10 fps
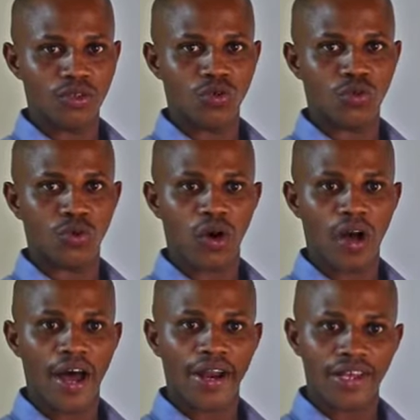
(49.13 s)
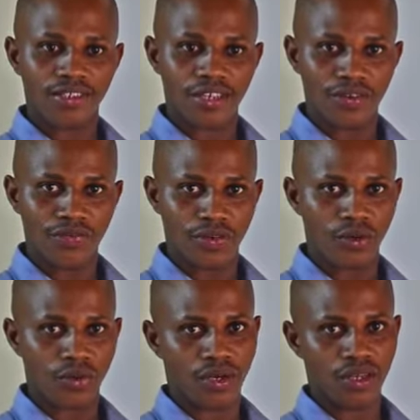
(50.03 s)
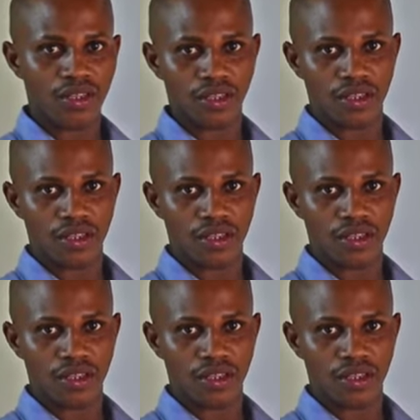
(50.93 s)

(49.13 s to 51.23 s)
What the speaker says: to understand very well